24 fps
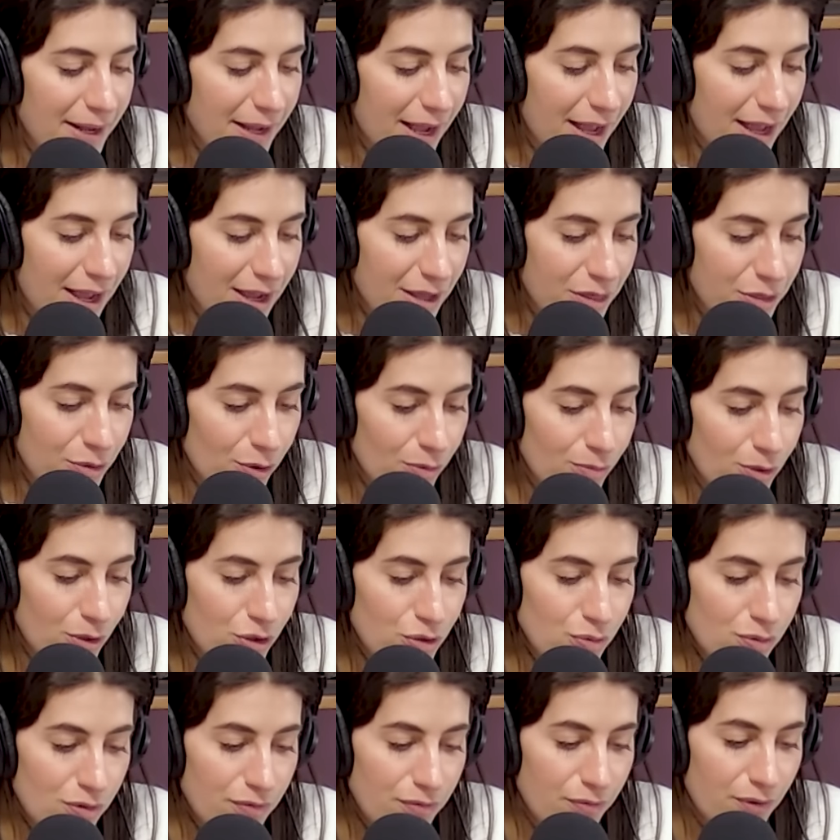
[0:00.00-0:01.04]
guy through a
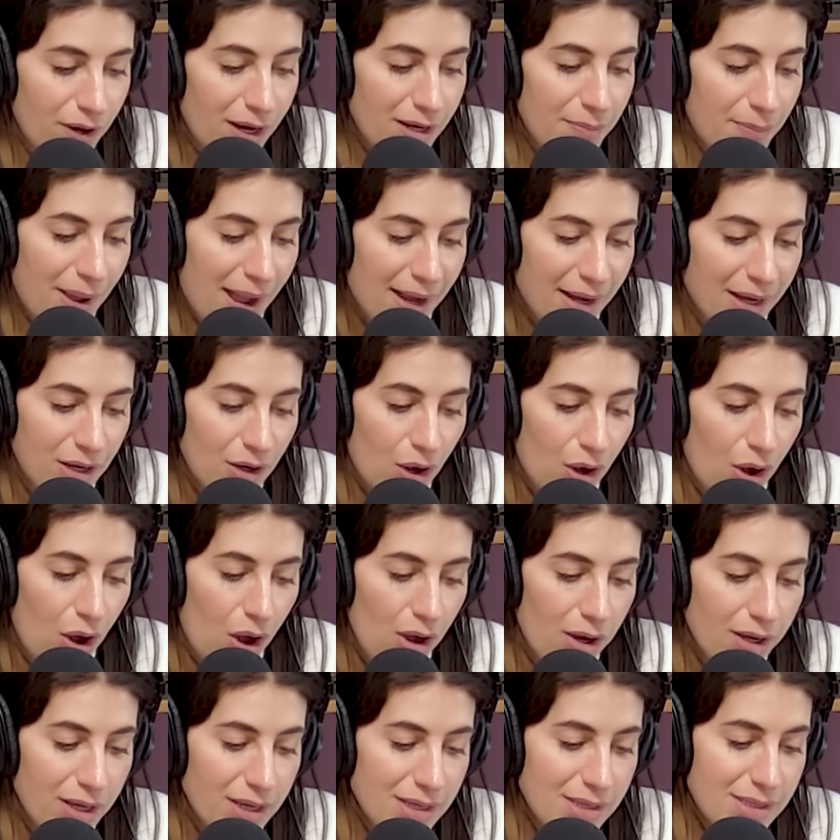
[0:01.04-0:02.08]
mutual friend back in
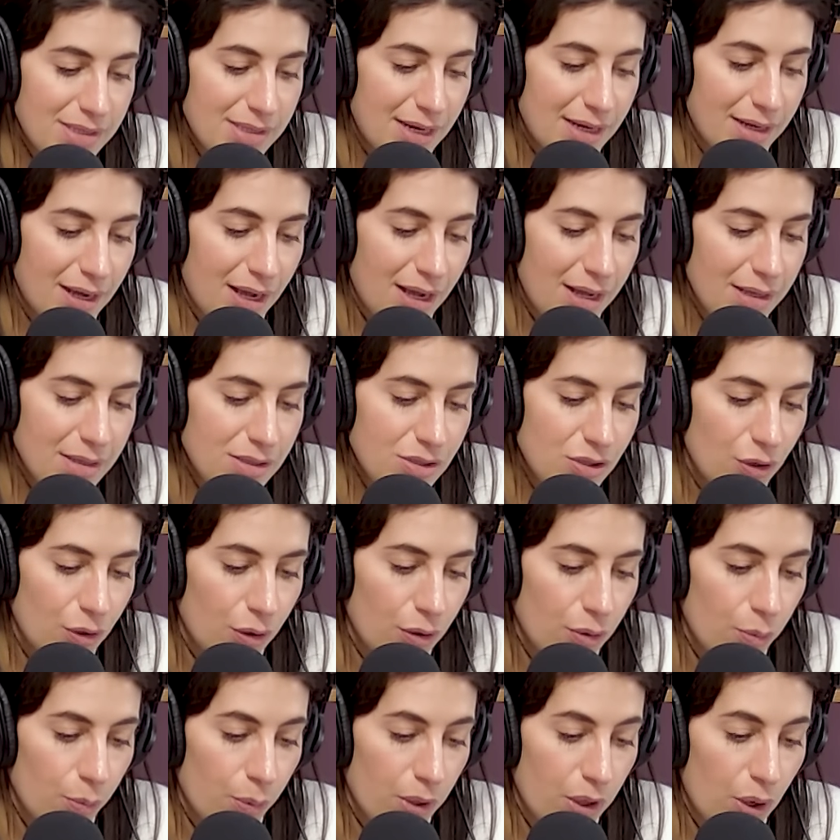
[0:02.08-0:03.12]
August at a concert.
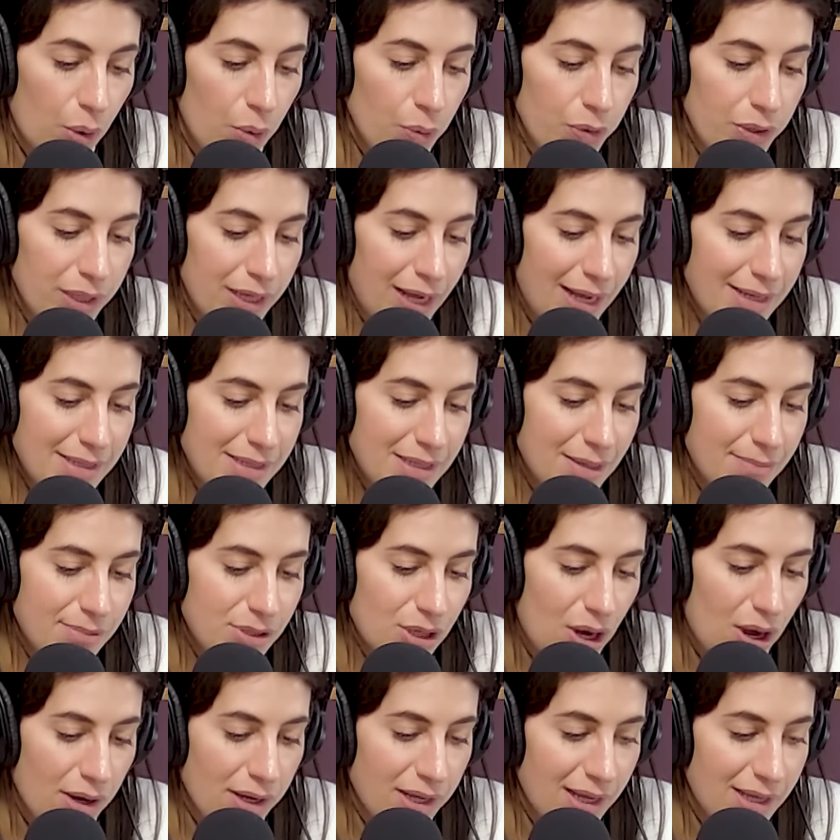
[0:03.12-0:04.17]
We only ended up
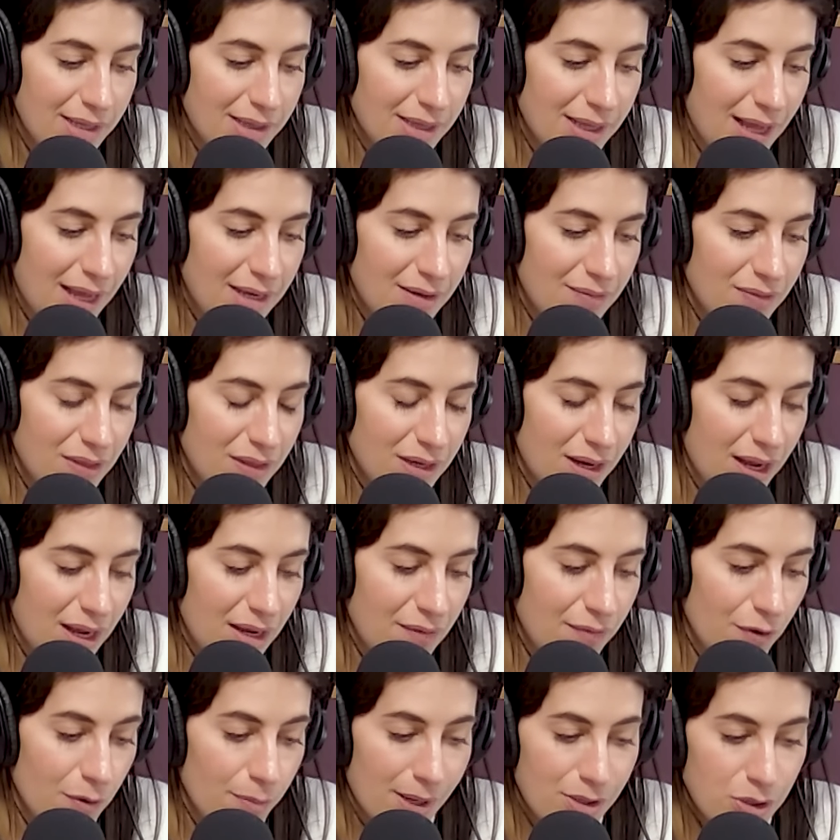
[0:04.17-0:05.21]
talking at the end of the night
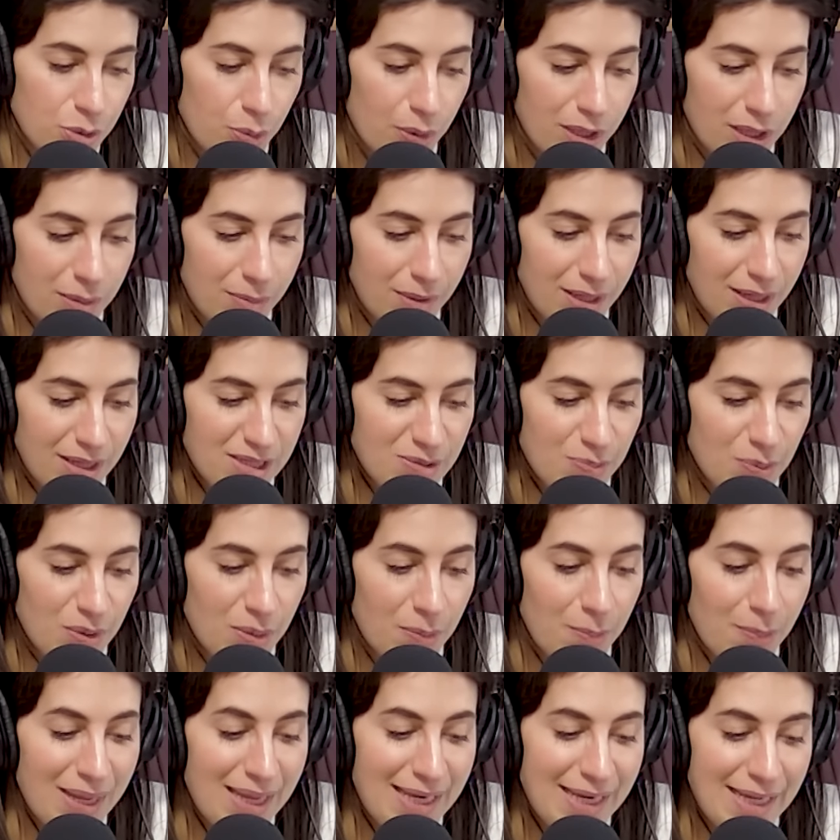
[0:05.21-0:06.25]
for about 20 minutes, but
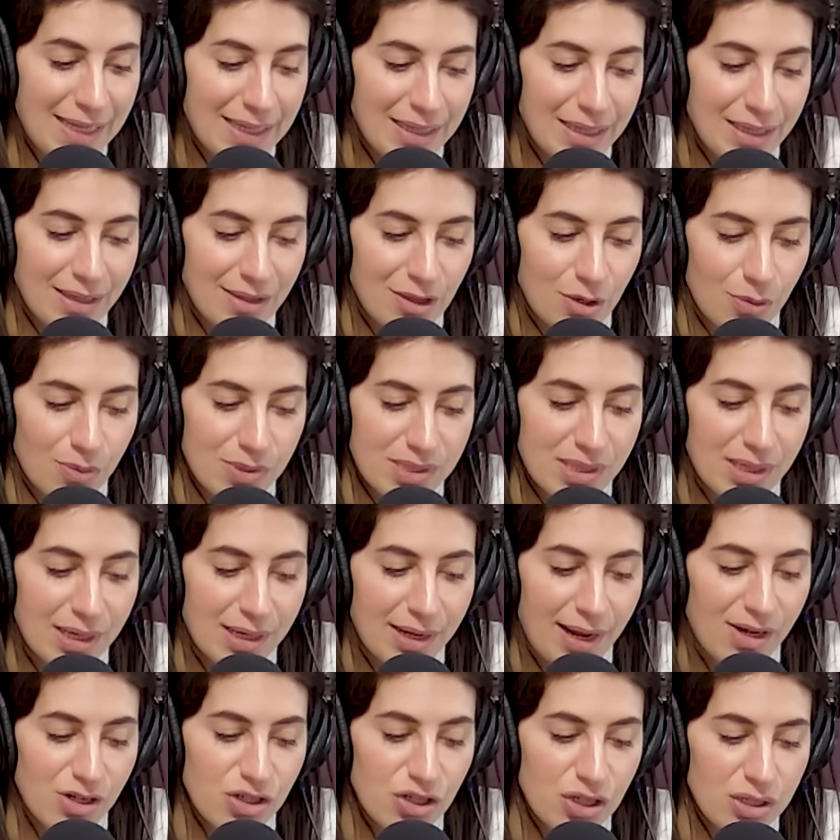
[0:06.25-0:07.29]
immediately there was a
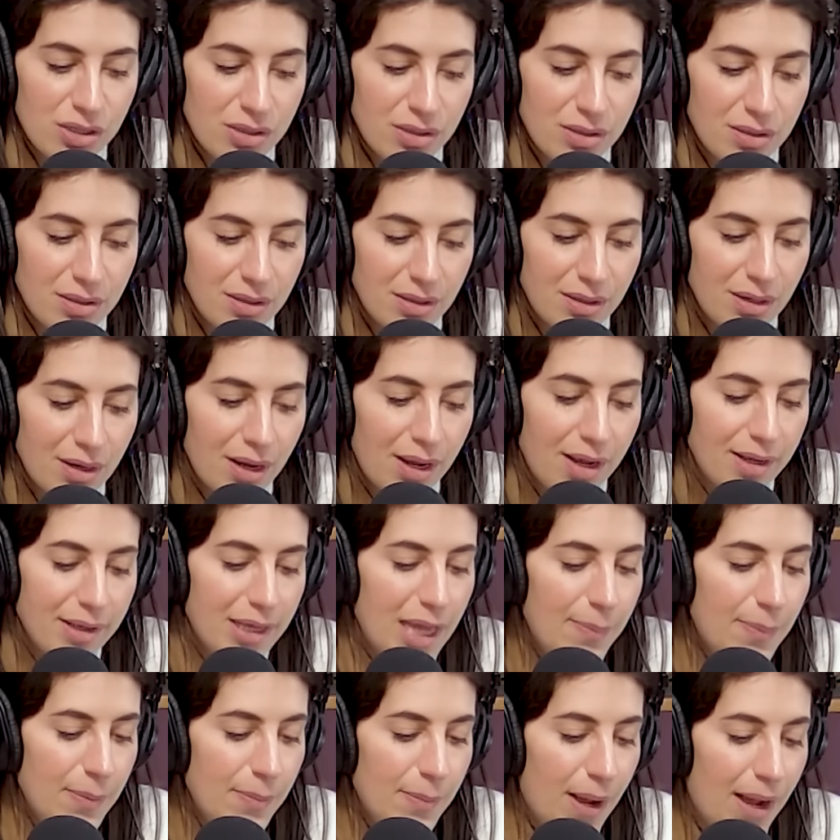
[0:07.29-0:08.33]
connection.
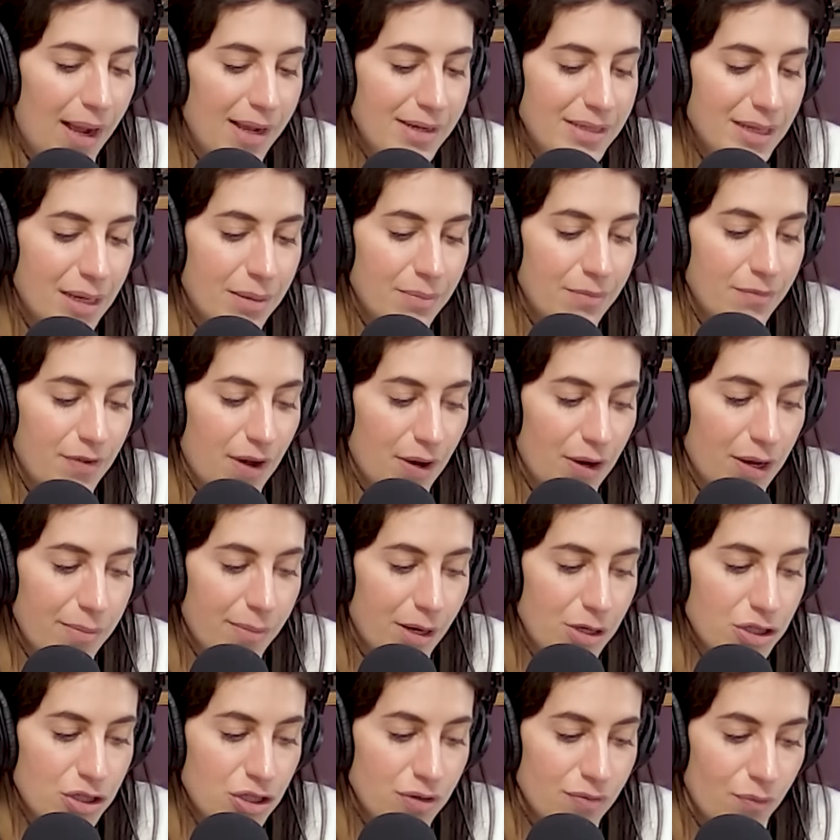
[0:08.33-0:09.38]
Keep in mind, I'm very
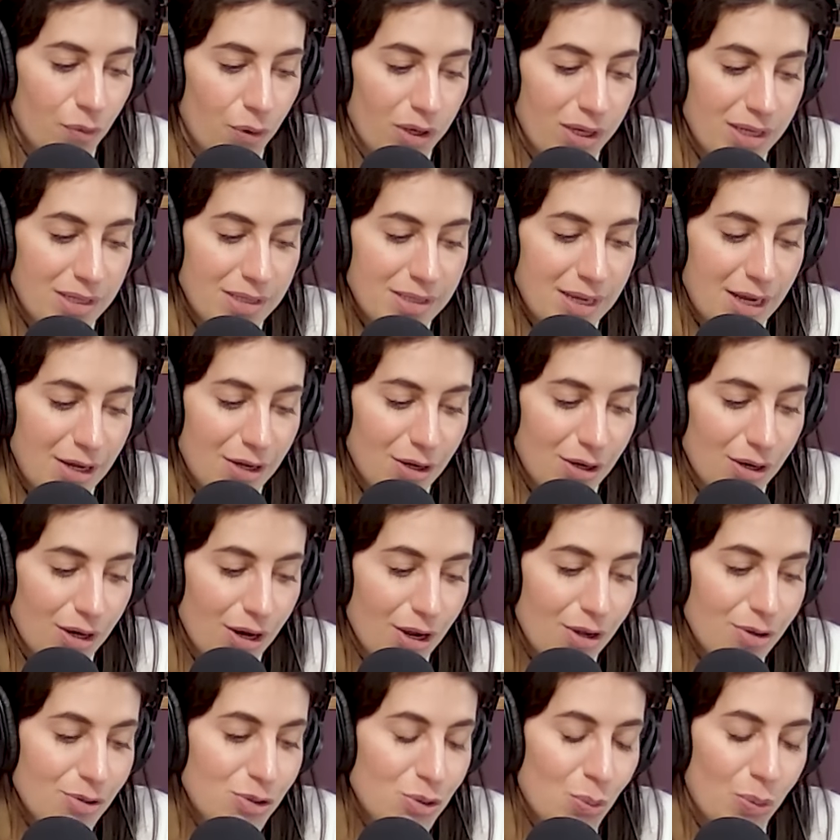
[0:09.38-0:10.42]
much an avoidant dater.
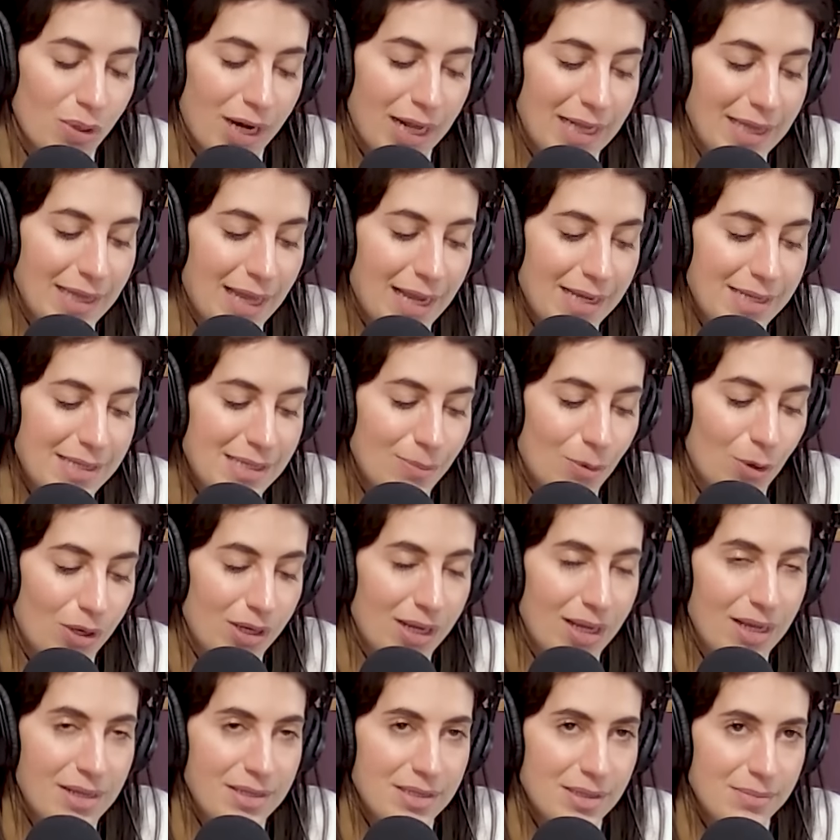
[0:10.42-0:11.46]
So when I like
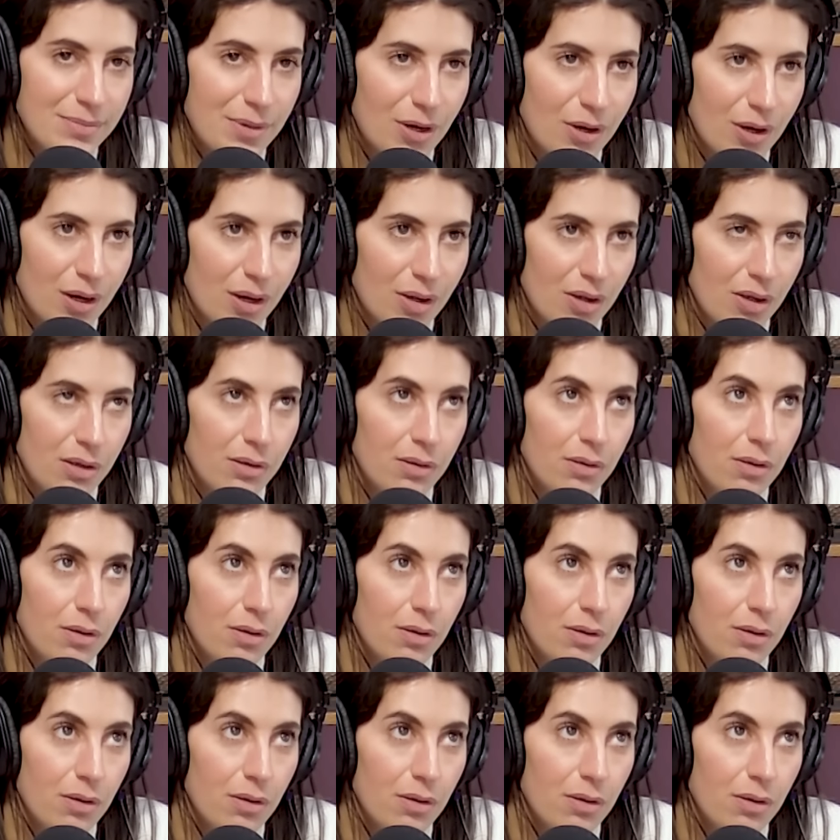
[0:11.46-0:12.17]
someone, it's a miracle.